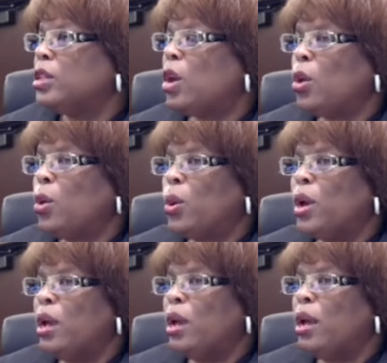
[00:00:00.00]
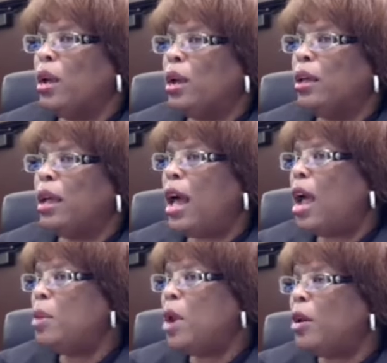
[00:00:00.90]
So
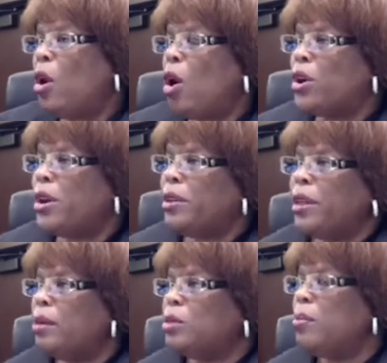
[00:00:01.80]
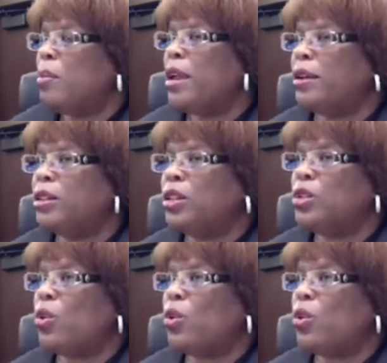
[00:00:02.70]
I'm not ordering them to make to